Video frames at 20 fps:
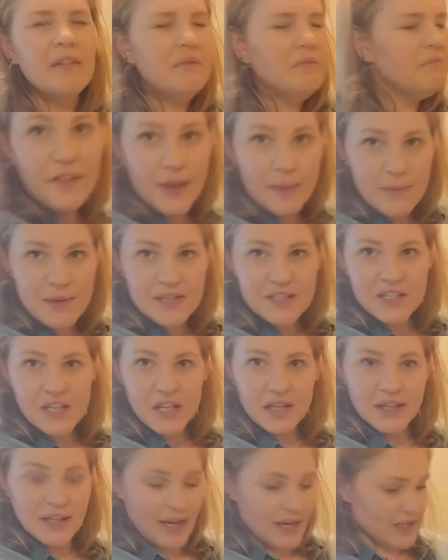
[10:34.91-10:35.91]
Famous
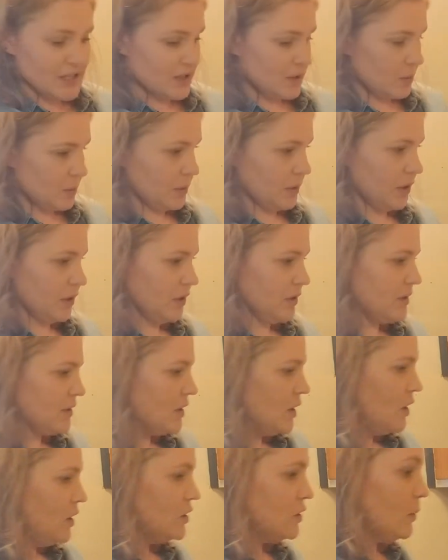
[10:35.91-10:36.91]
last words.
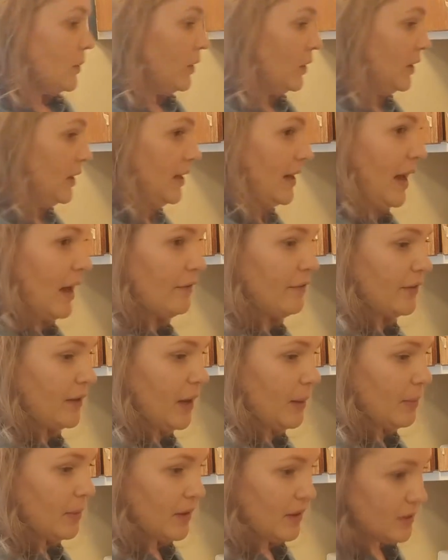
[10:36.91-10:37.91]
So we only need half a
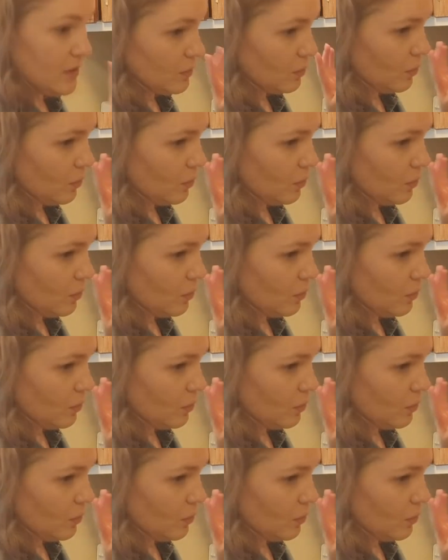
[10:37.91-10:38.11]
cup of this.